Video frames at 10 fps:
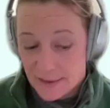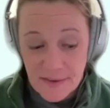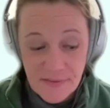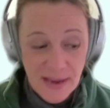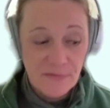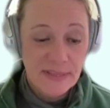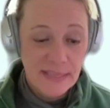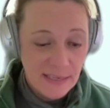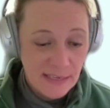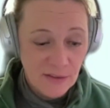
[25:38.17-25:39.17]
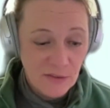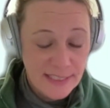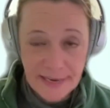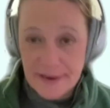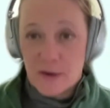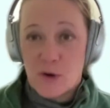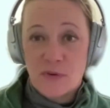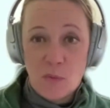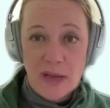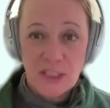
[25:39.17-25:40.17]
I love everything you're saying. I don't know if
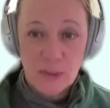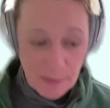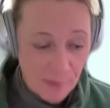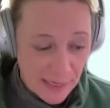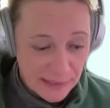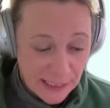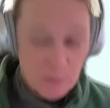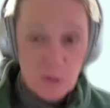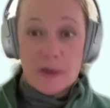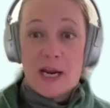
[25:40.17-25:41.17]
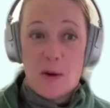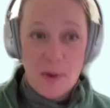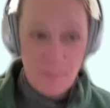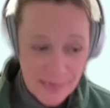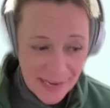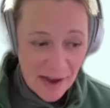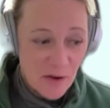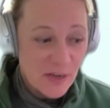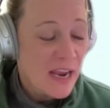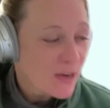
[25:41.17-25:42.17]
you're watching my body language when I go up and
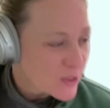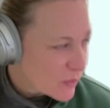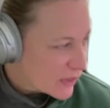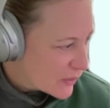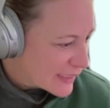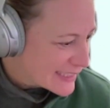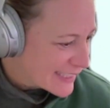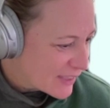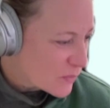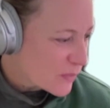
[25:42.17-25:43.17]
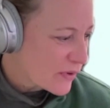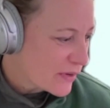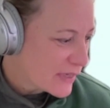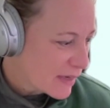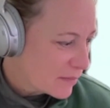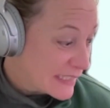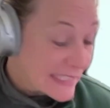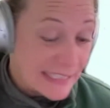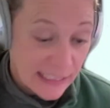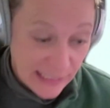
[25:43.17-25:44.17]
down, because when you had said the word, it's
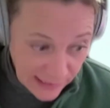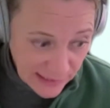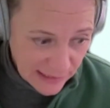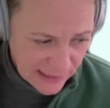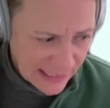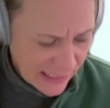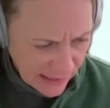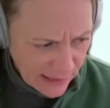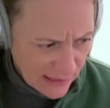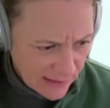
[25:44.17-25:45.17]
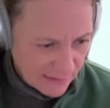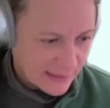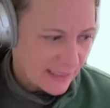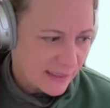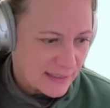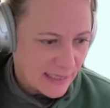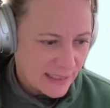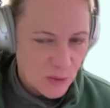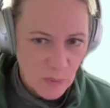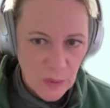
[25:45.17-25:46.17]
tedious.
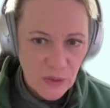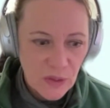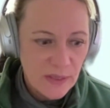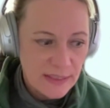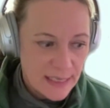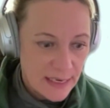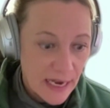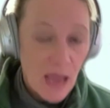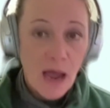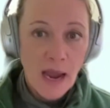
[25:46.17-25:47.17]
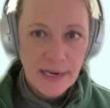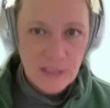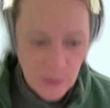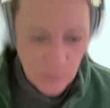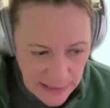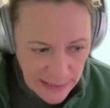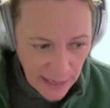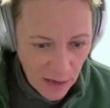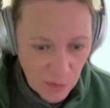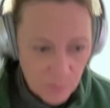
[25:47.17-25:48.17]
That's the word you had said. I actually went
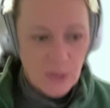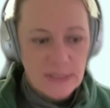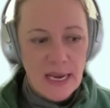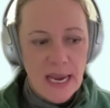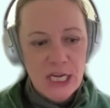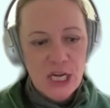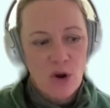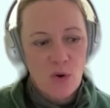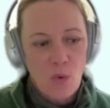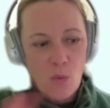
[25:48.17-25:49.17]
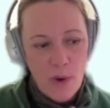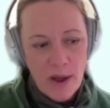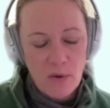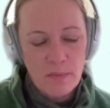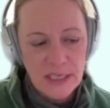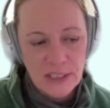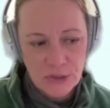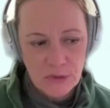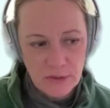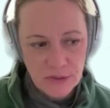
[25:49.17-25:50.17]
down because I know where my
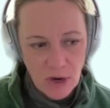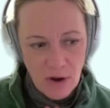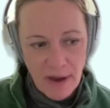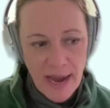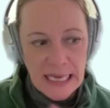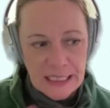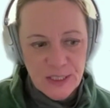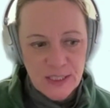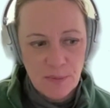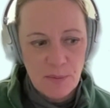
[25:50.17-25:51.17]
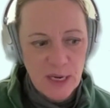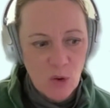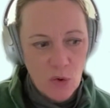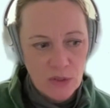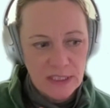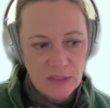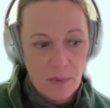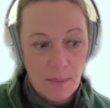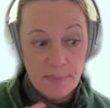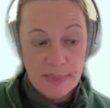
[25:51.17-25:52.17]
students are at in some of my courses
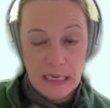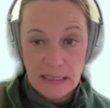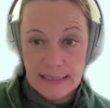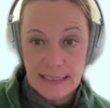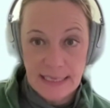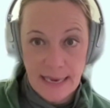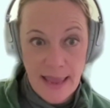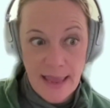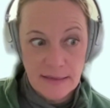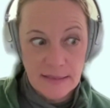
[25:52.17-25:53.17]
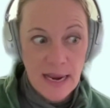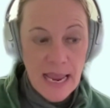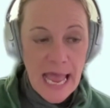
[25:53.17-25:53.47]
from the beginning to the end.